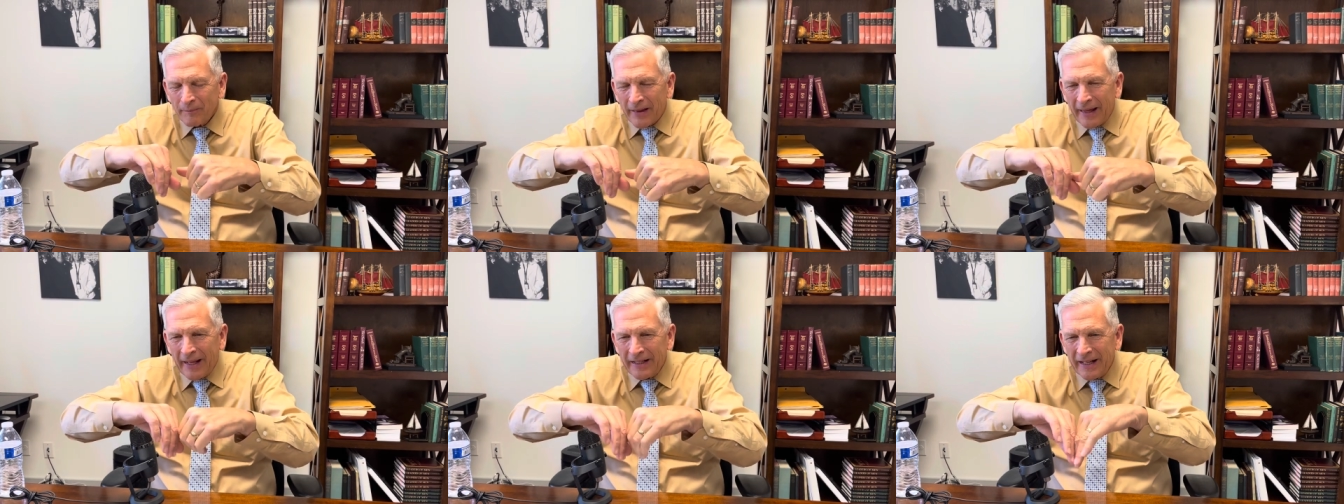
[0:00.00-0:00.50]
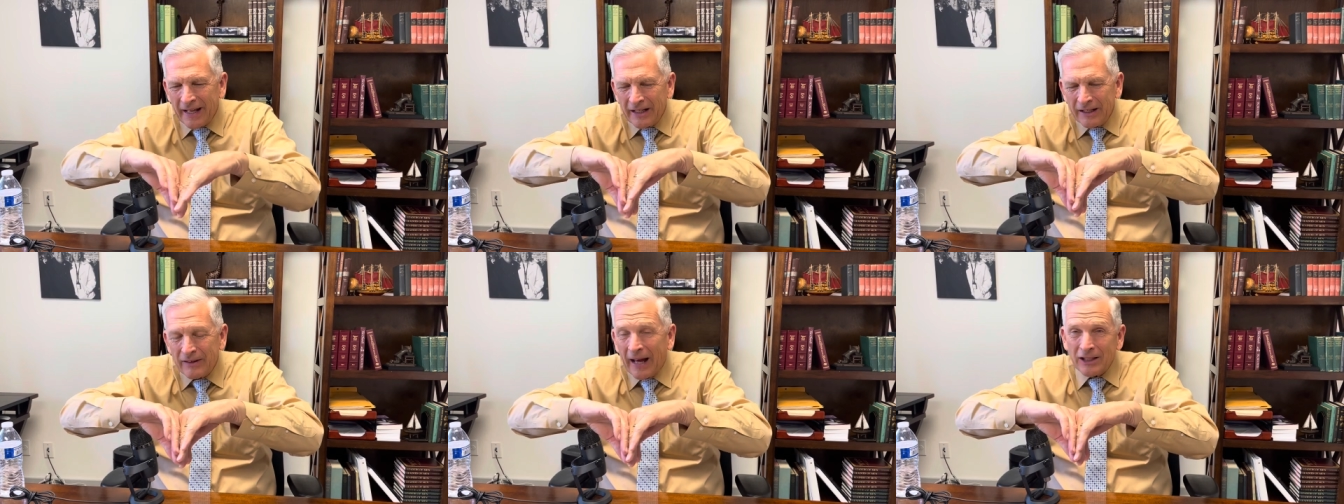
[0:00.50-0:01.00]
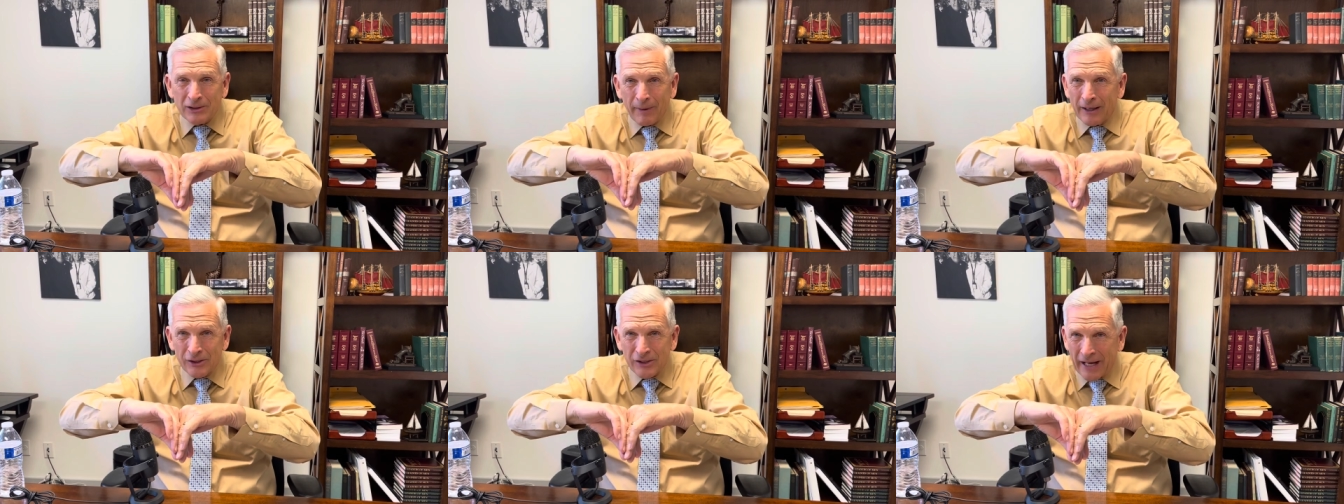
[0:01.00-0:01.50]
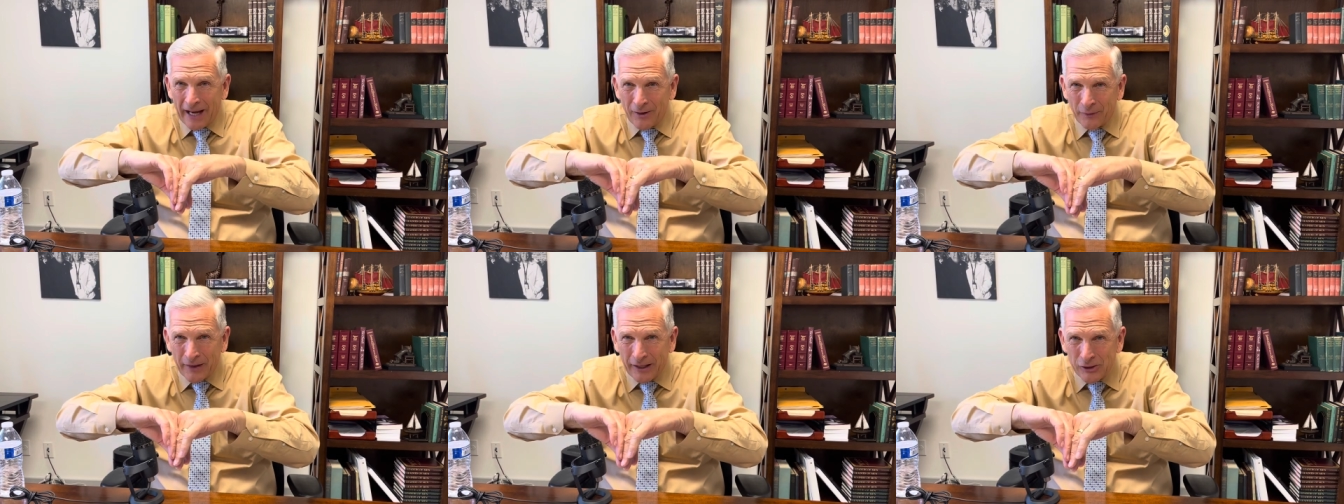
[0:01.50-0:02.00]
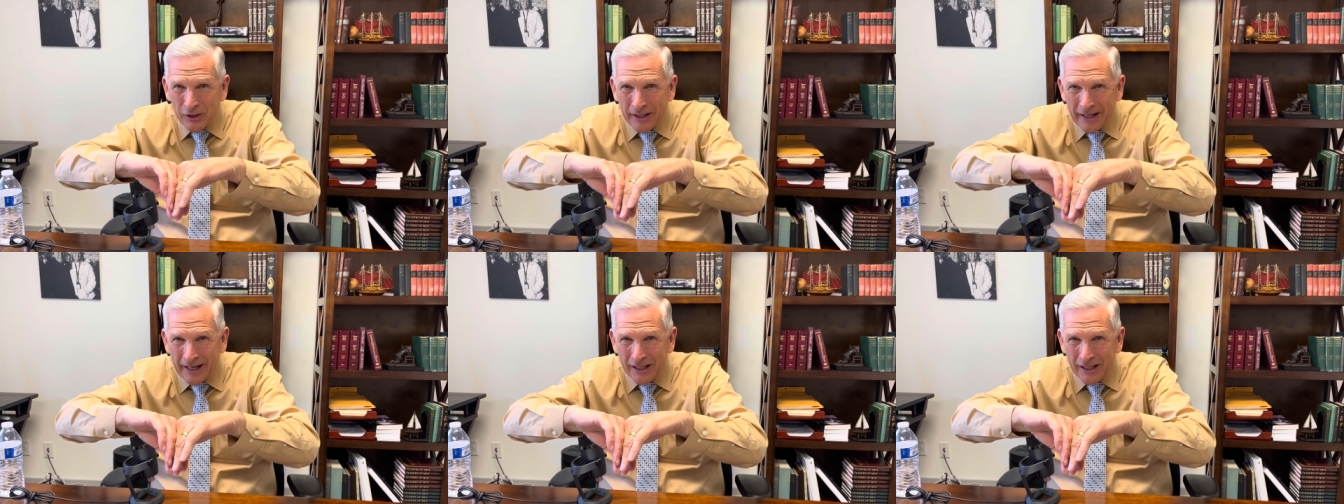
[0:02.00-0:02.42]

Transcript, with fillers: and and it, that's about as tight a thing as you can get.